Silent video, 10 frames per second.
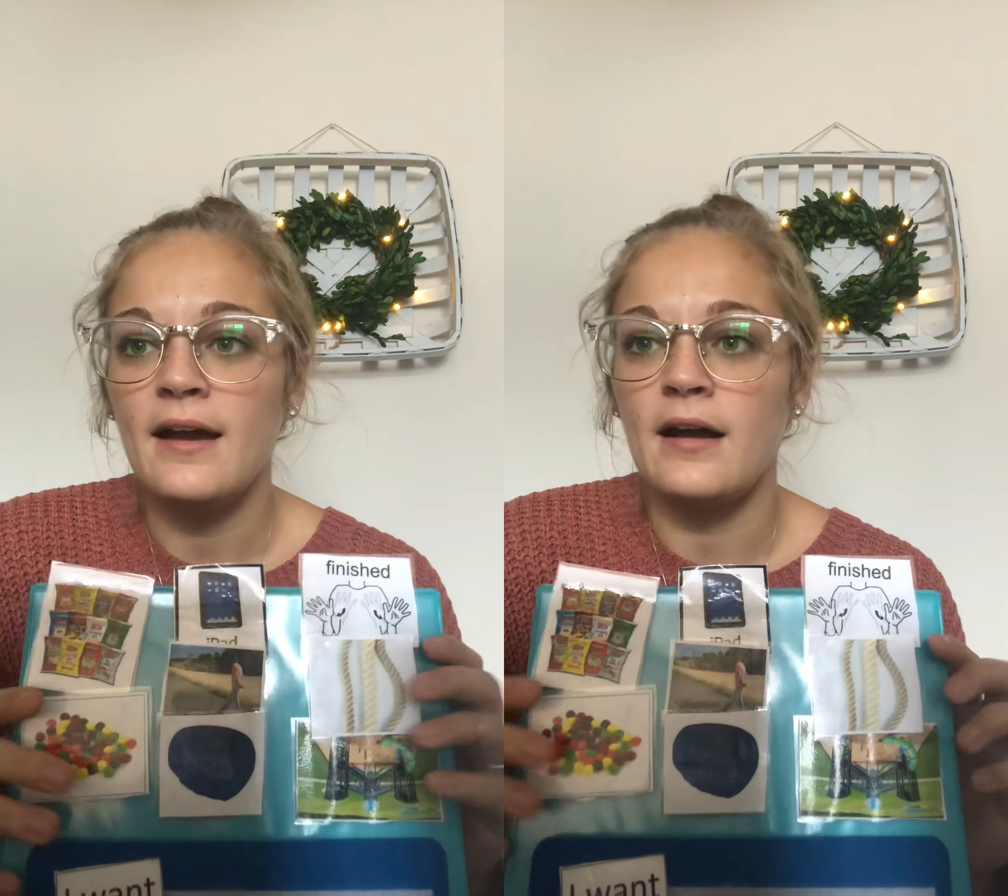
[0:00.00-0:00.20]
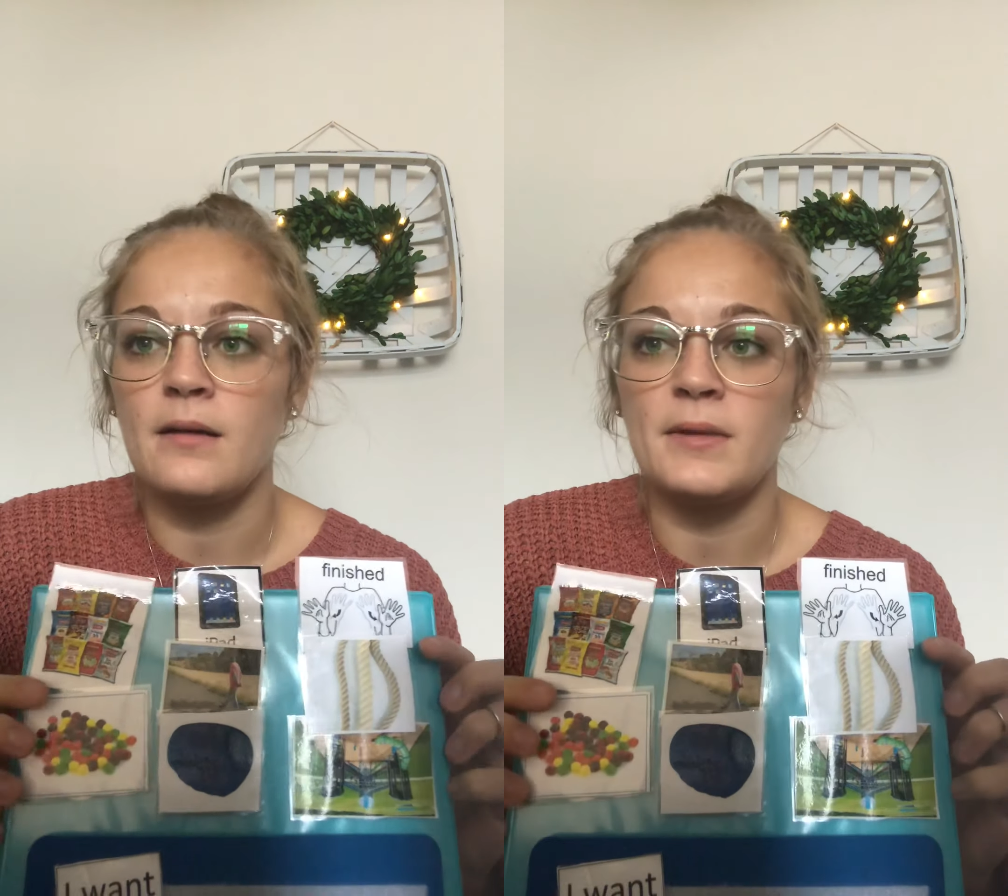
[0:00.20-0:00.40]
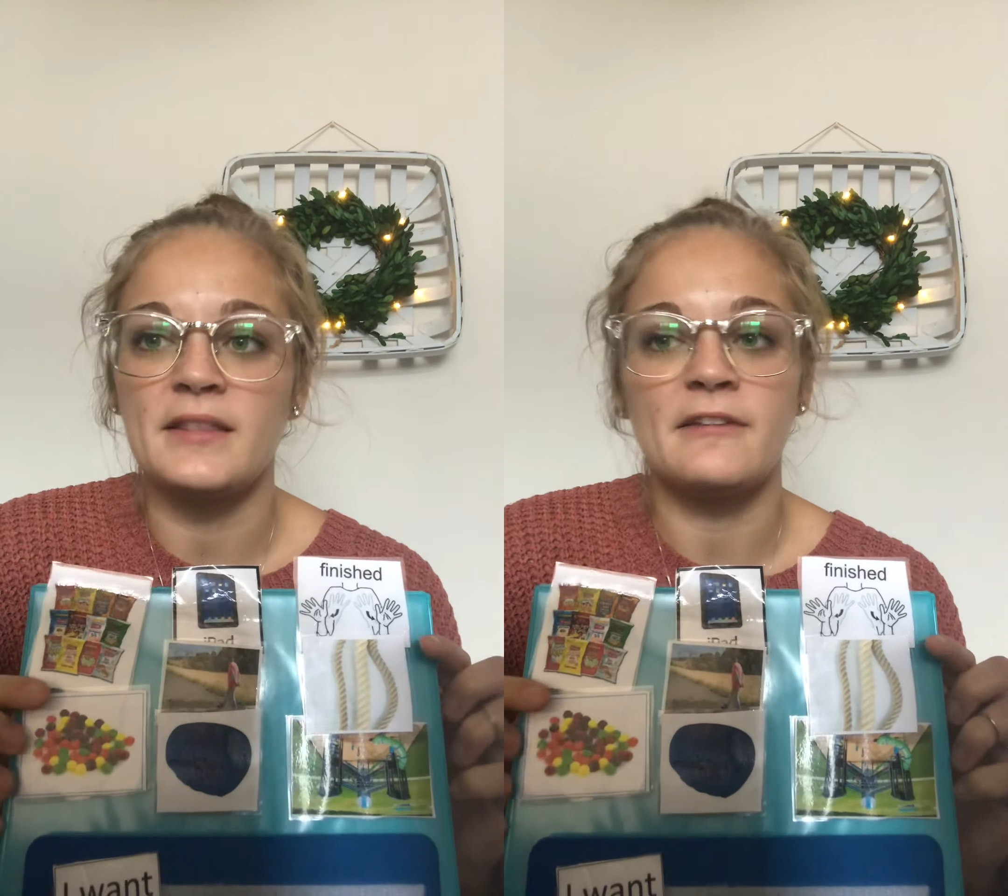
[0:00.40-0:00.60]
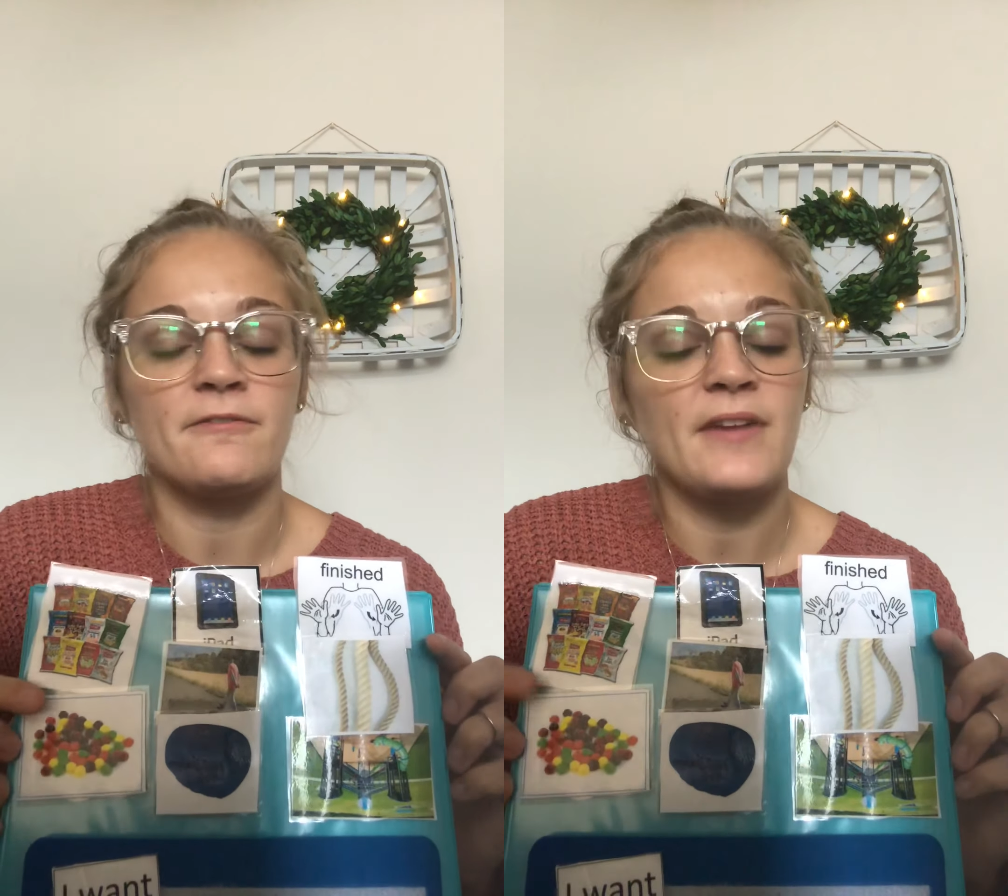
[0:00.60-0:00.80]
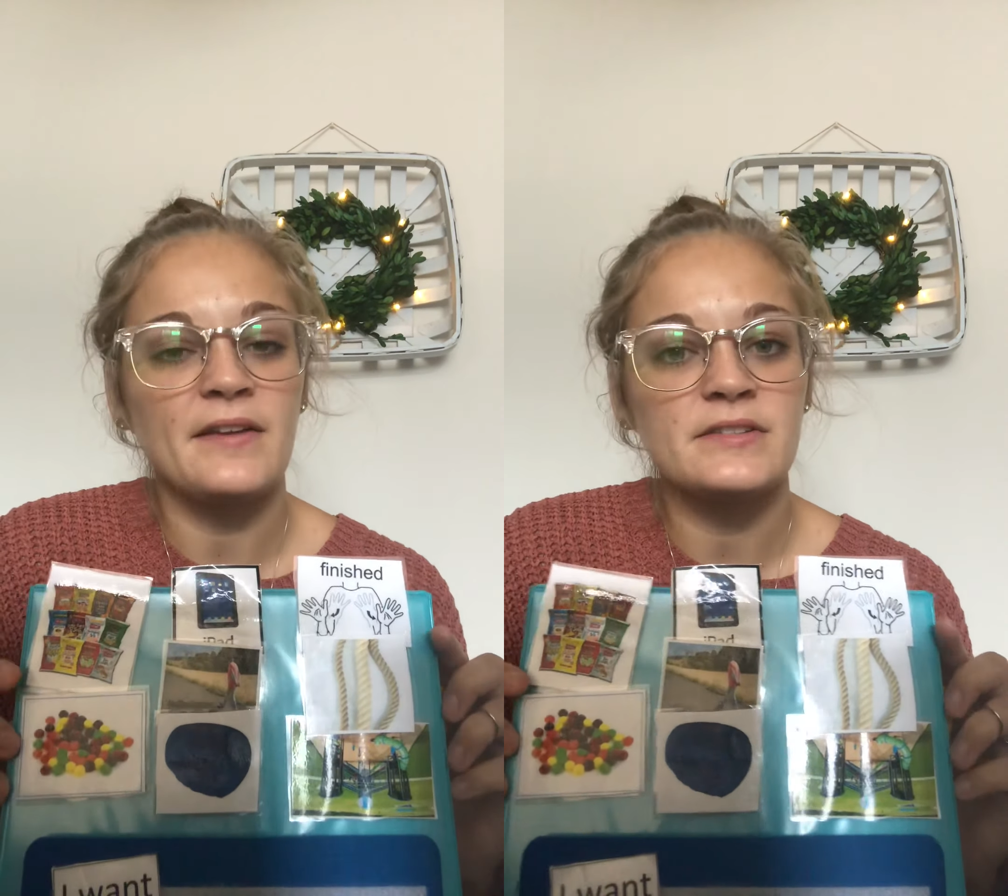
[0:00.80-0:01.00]
And
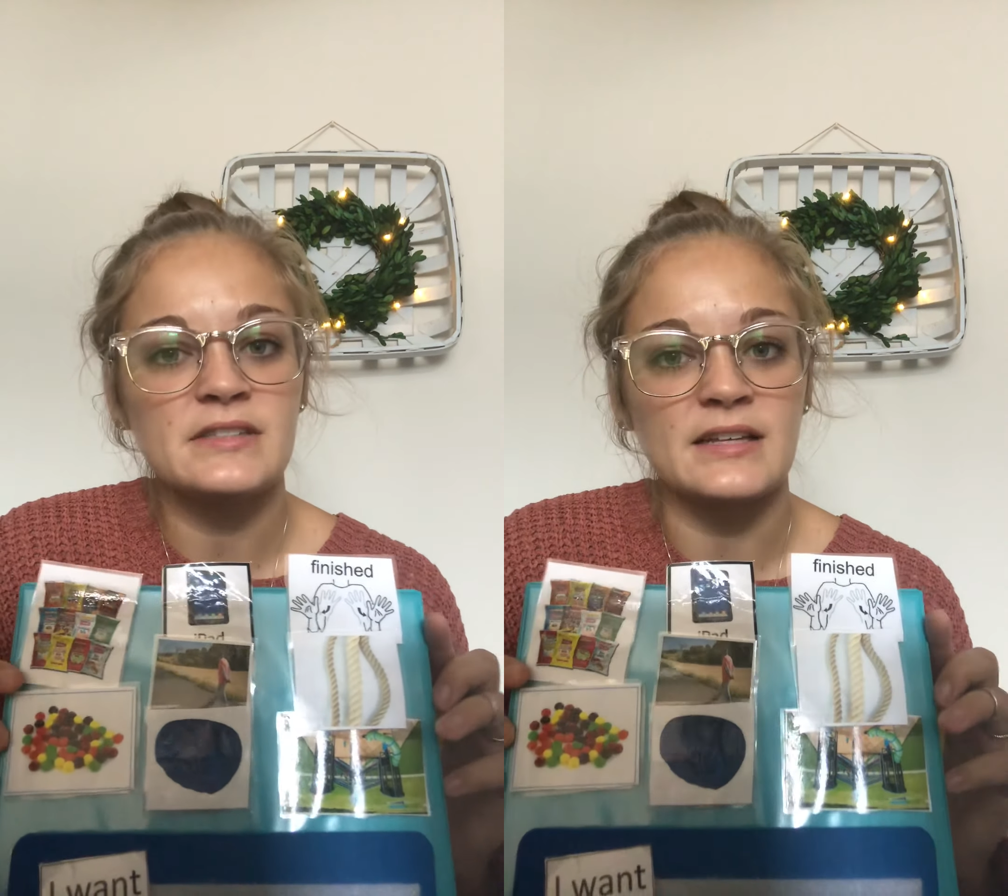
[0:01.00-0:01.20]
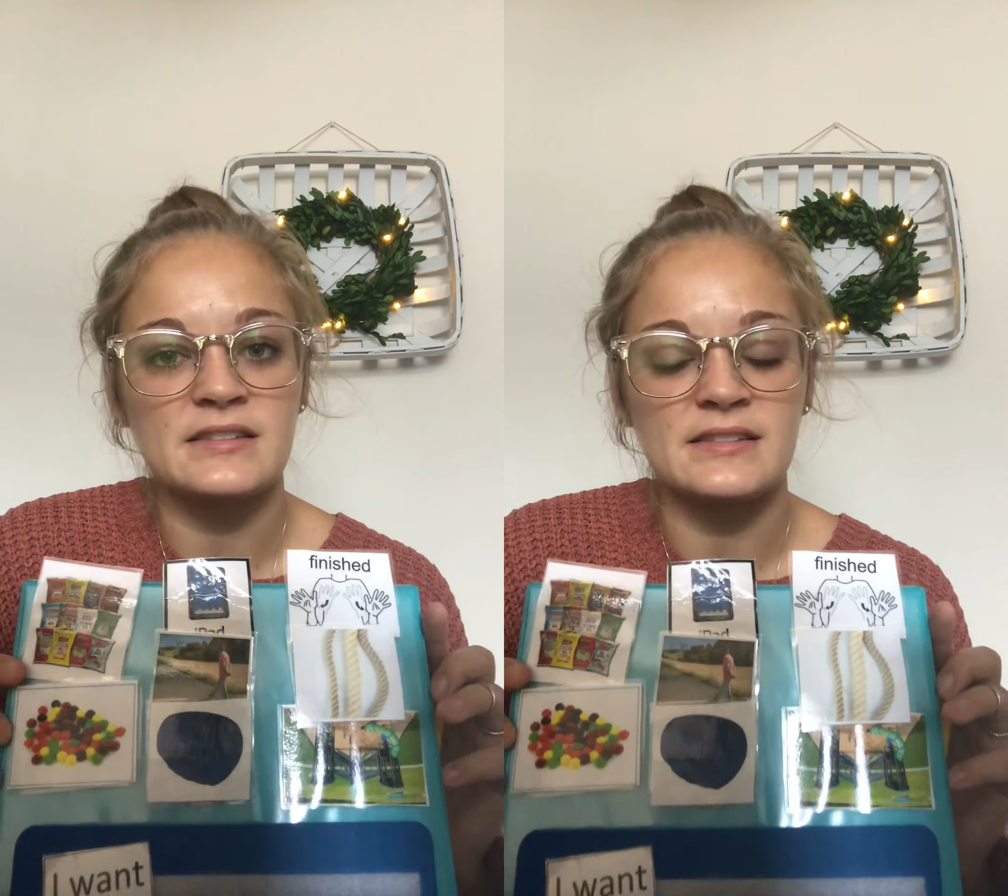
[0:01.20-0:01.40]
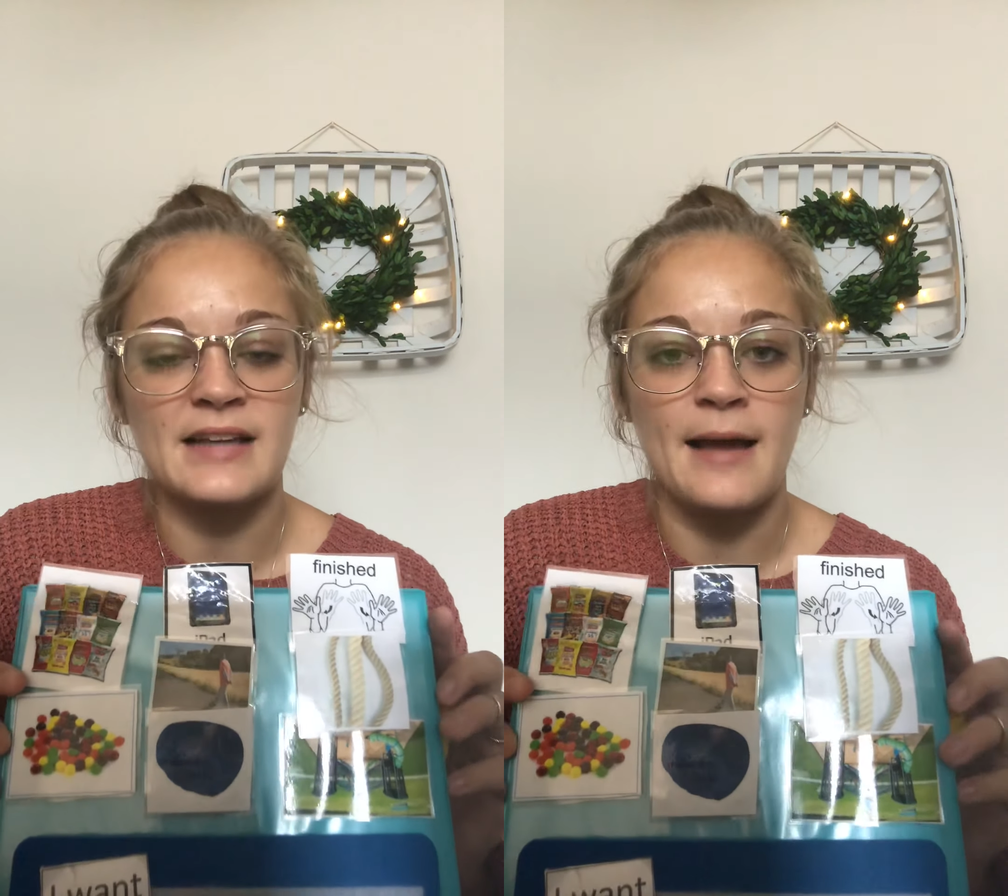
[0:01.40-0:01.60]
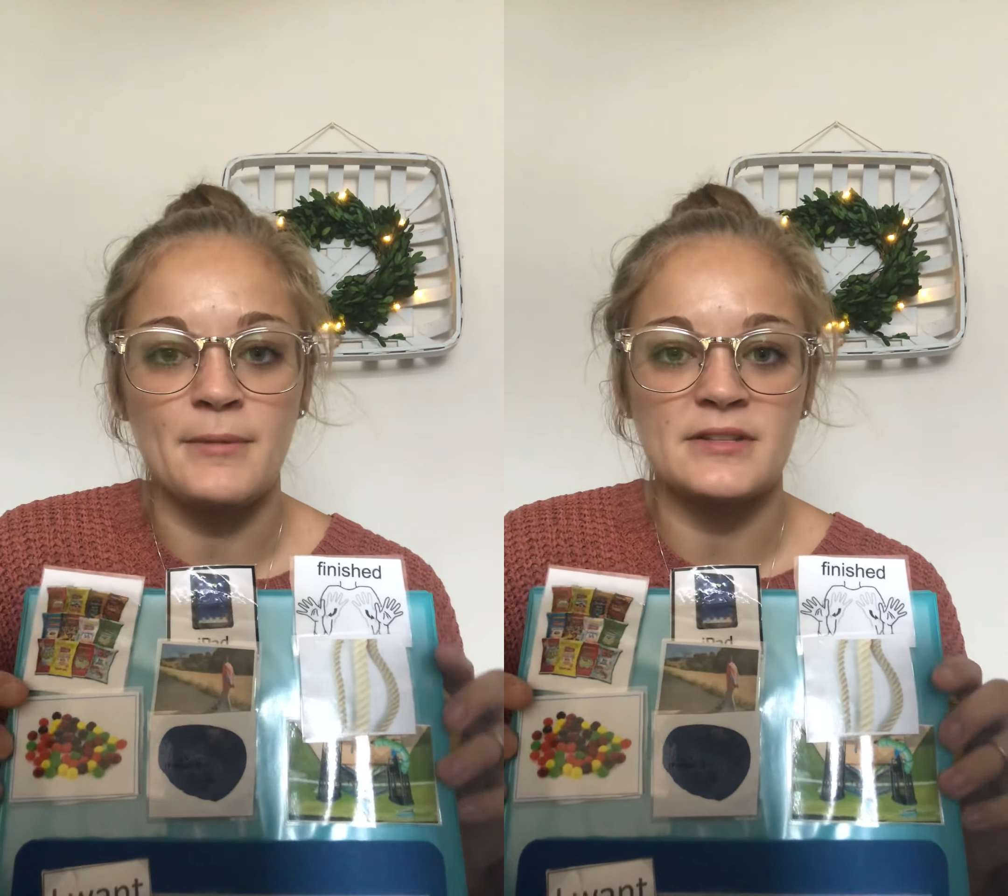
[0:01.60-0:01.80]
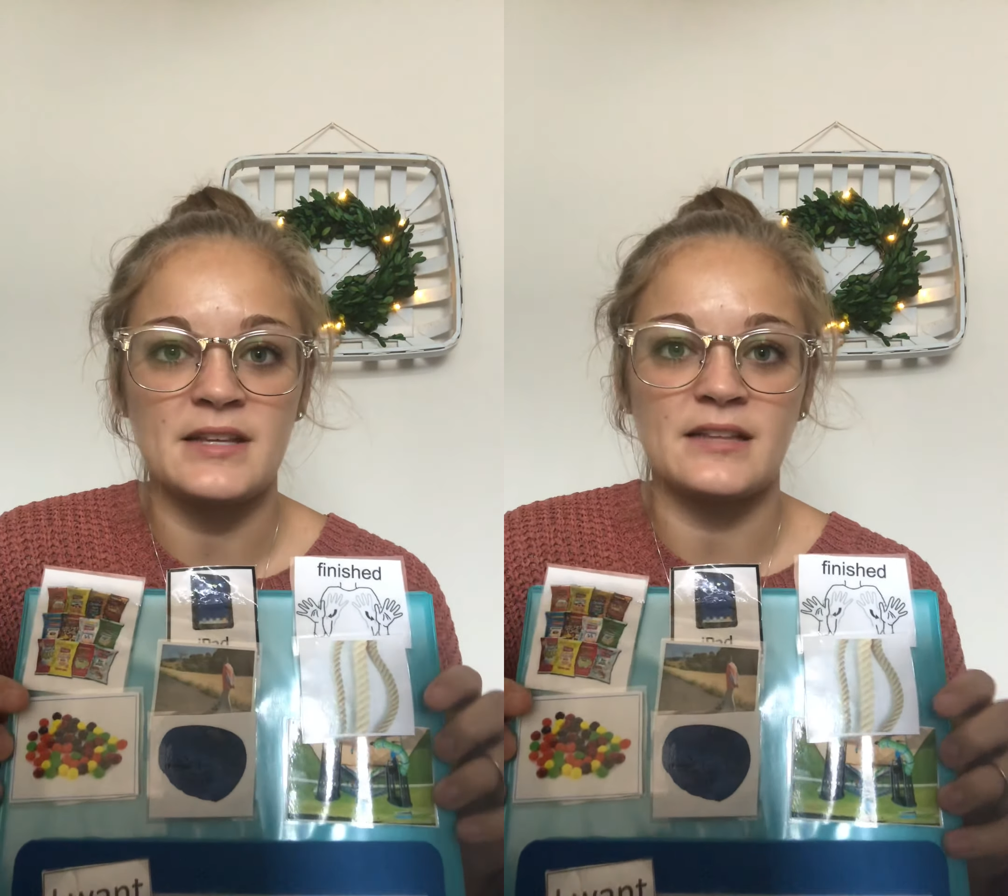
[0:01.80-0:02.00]
then phase 6 is
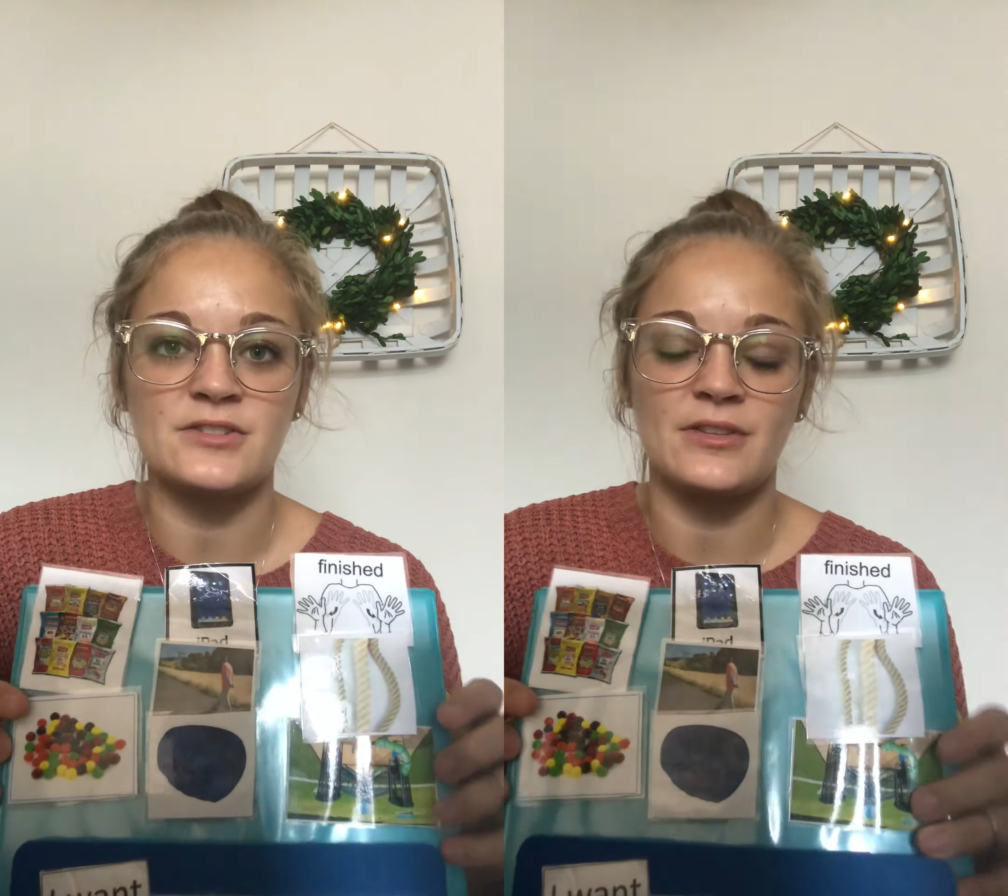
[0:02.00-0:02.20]
commenting,